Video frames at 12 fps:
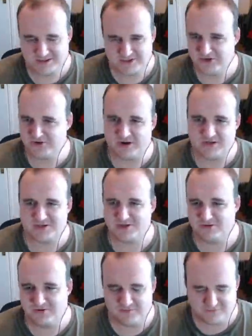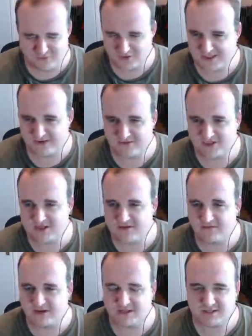292,
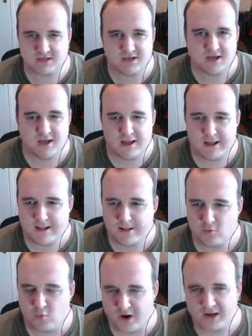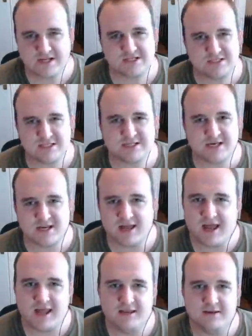477. It's, when is this going
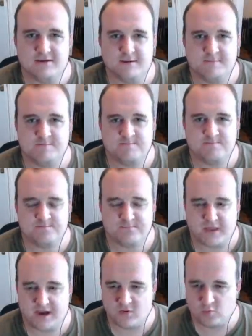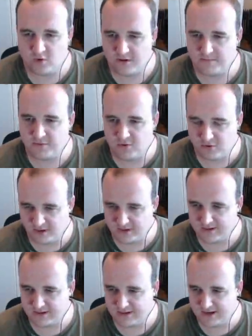to end? At what
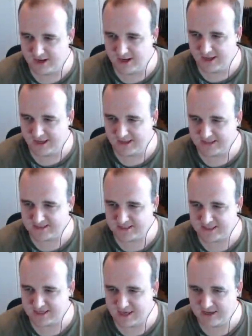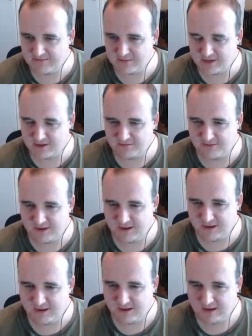point is the game going to be...